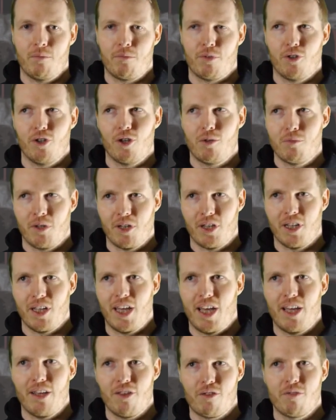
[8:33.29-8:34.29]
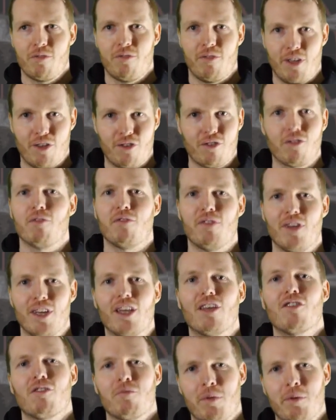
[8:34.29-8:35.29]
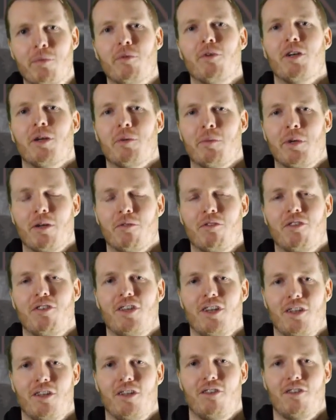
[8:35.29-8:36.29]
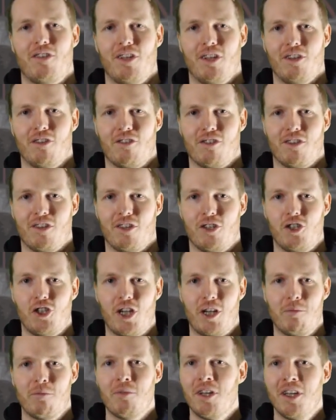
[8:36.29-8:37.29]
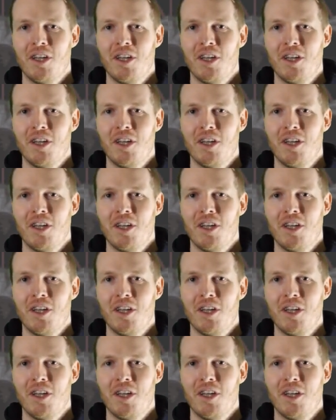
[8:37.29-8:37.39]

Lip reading: Predominantly it is face-to-face, people coming up to tell us in the gym.